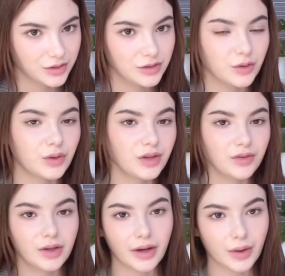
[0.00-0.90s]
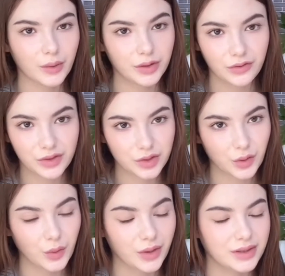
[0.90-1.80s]
So even now on a video
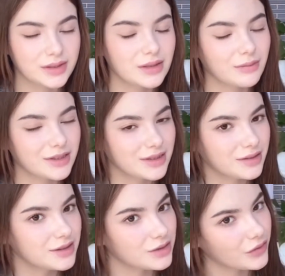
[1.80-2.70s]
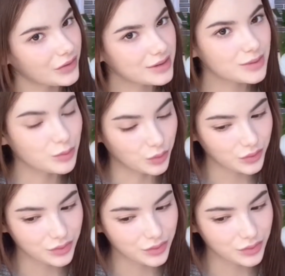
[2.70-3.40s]
you can see my skin is not that smooth.